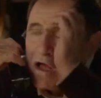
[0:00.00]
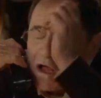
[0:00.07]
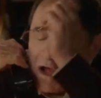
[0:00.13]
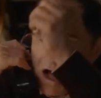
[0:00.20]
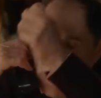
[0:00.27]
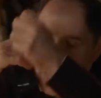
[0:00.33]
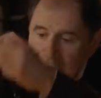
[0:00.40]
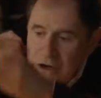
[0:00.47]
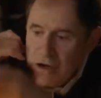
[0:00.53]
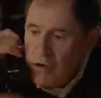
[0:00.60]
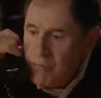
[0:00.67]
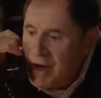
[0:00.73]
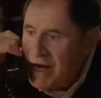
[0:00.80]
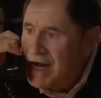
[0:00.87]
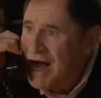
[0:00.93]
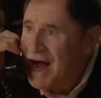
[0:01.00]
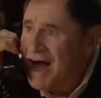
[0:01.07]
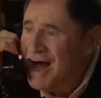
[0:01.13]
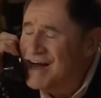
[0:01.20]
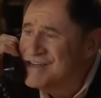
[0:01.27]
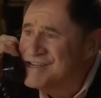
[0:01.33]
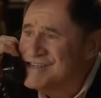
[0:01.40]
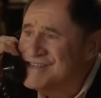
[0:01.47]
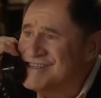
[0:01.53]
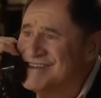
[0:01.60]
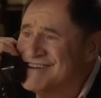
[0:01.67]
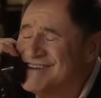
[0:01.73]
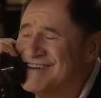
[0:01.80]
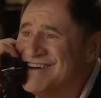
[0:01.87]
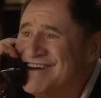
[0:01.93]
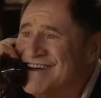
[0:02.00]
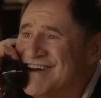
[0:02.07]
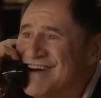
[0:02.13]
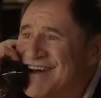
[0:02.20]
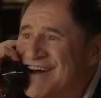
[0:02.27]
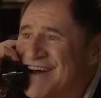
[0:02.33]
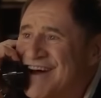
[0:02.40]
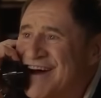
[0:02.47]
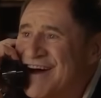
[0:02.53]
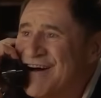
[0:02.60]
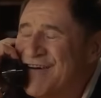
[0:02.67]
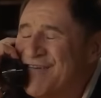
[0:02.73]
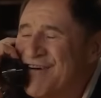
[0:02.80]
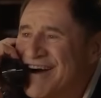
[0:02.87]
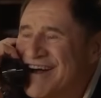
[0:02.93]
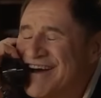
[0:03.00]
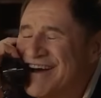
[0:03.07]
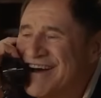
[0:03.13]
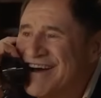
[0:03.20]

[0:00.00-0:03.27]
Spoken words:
Connie, oh my gosh. How are you?